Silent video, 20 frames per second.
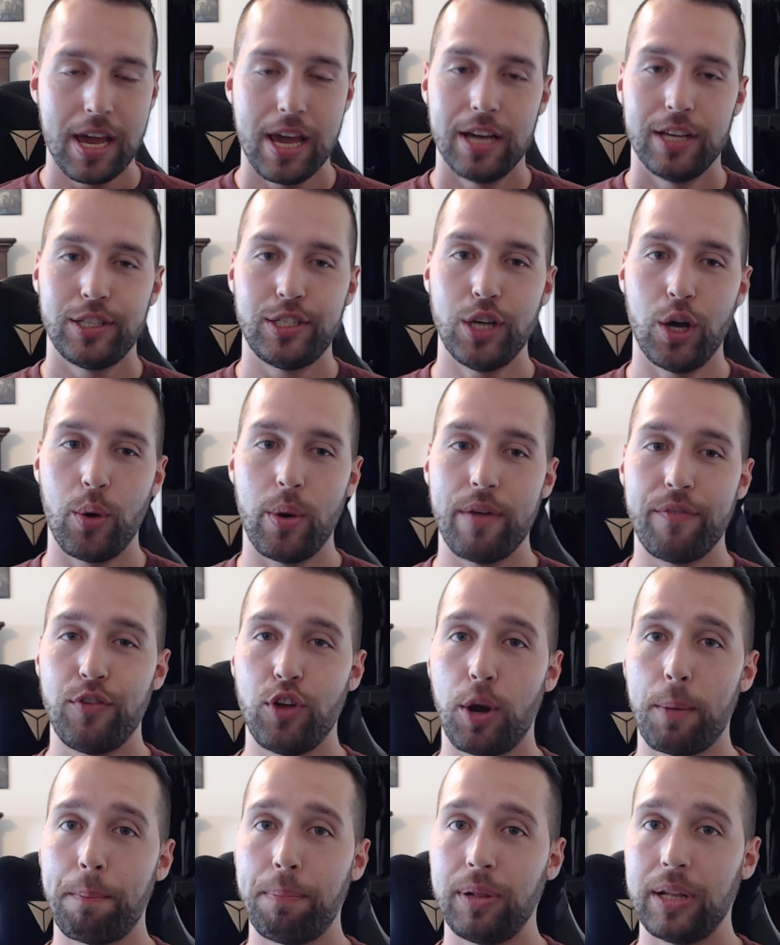So if
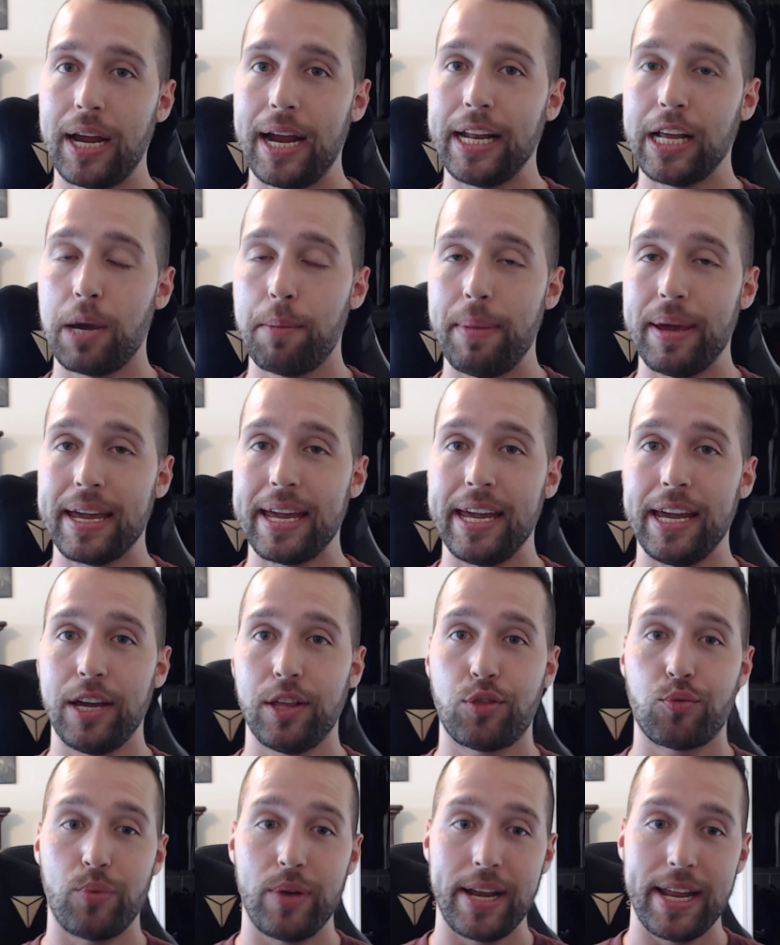you're planning on making a
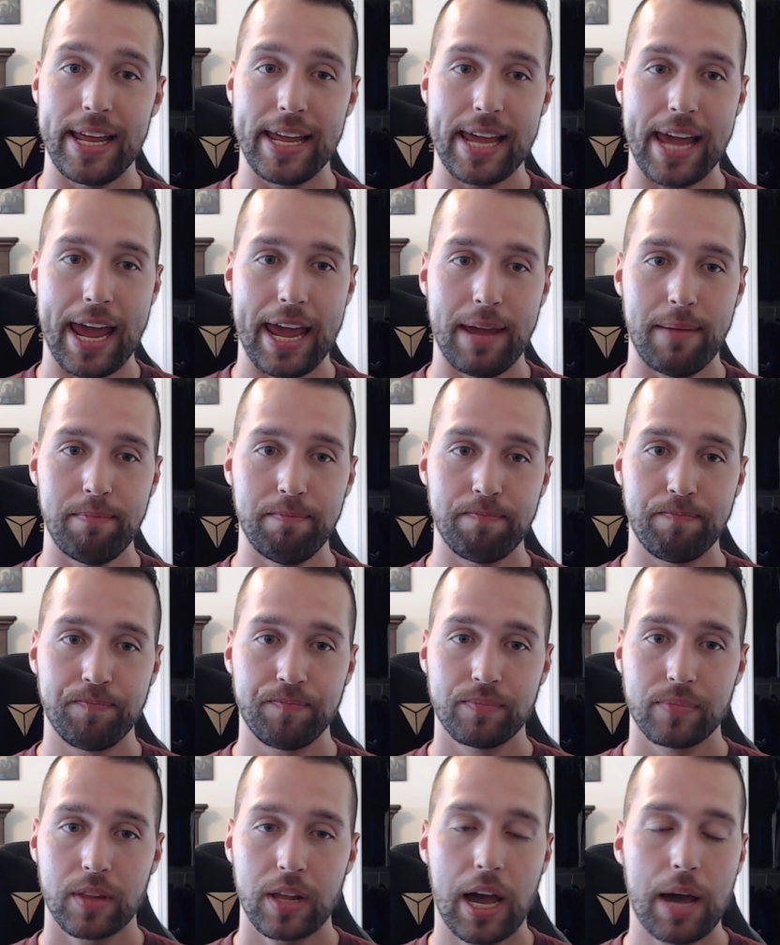3D game,
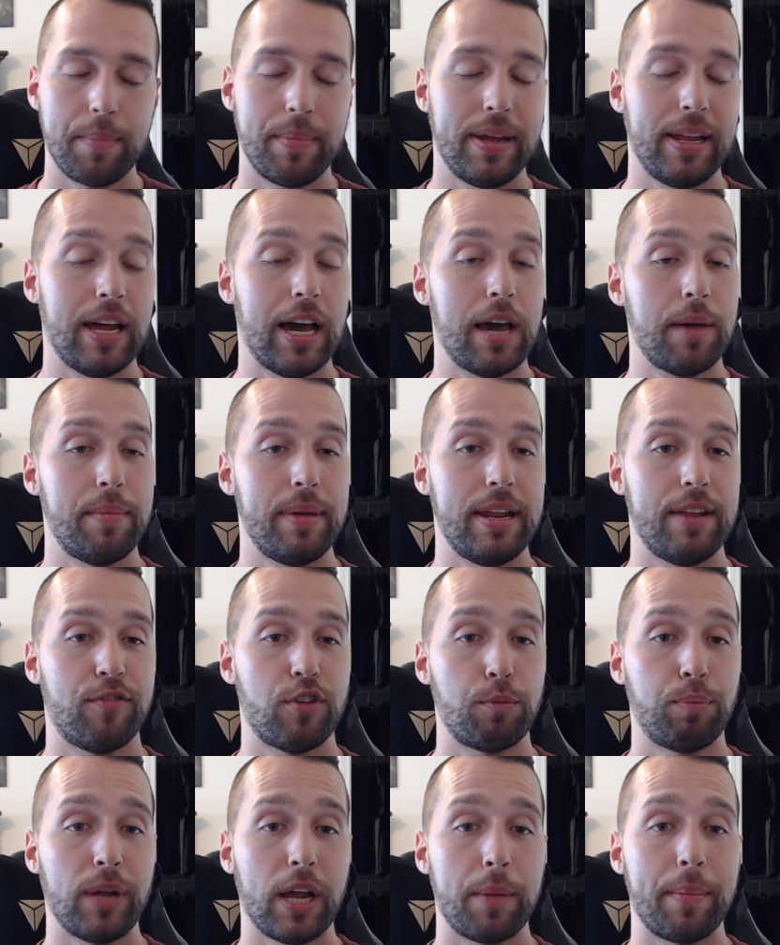if you're
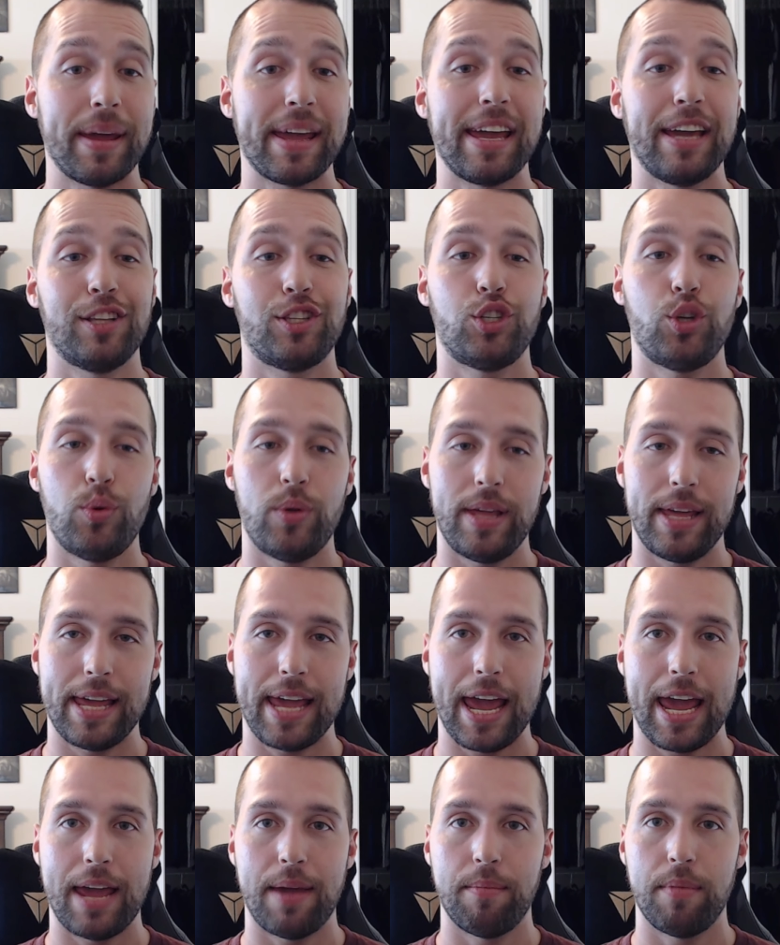planning on making a 2D
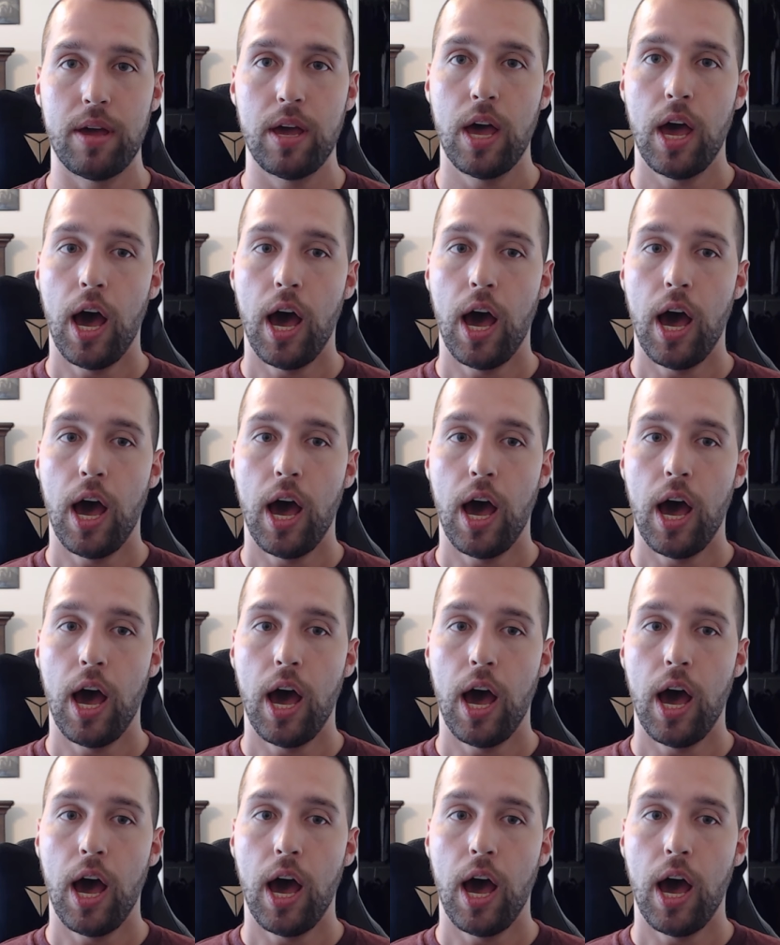game,